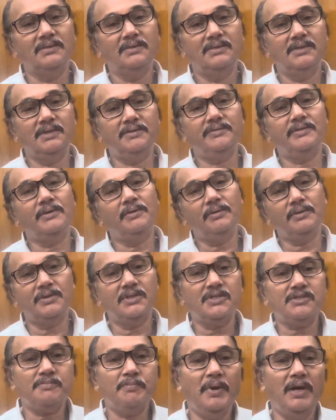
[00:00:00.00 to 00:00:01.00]
If you know
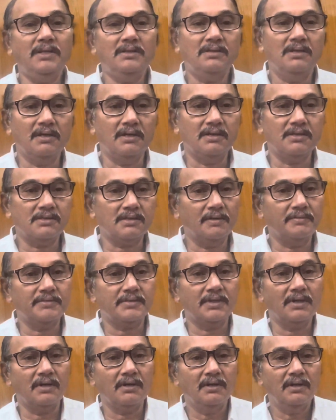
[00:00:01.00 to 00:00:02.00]
this much, it is
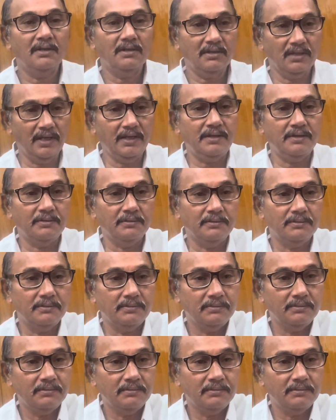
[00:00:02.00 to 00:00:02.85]
option. Thank you.